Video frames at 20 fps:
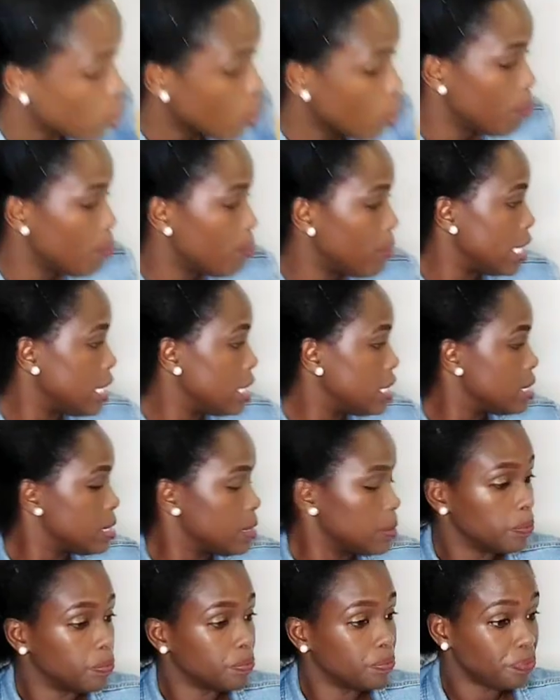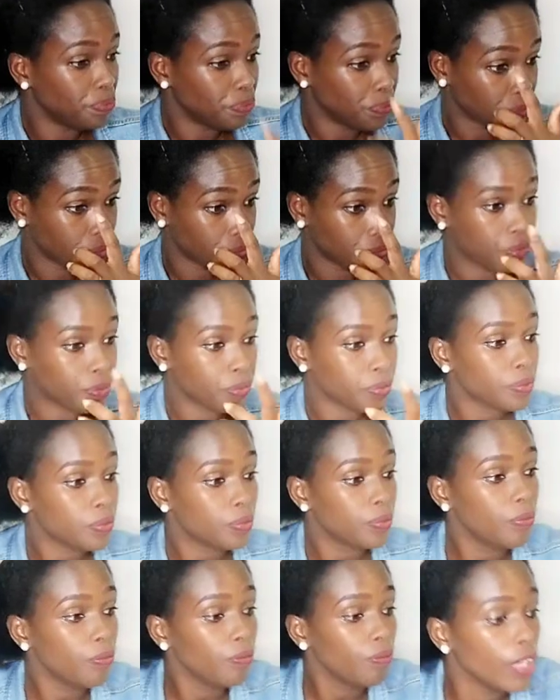recommend
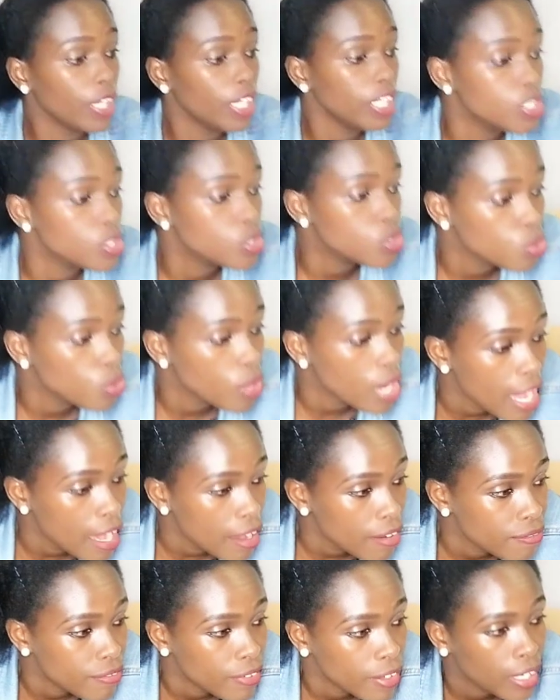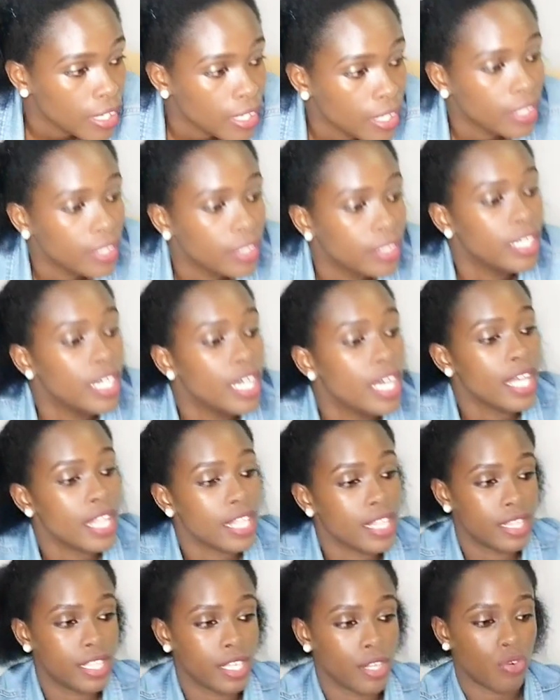is to have the
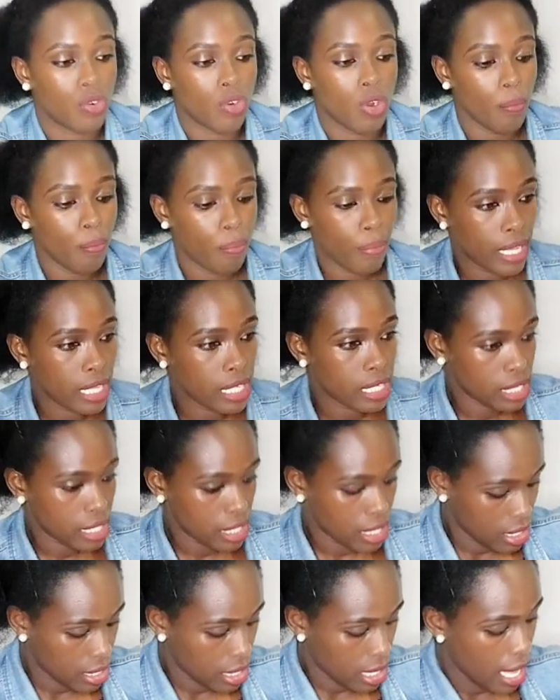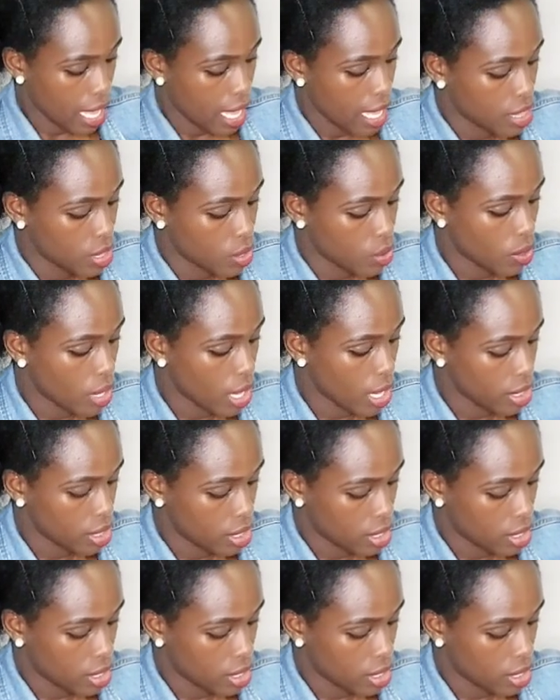rompers and the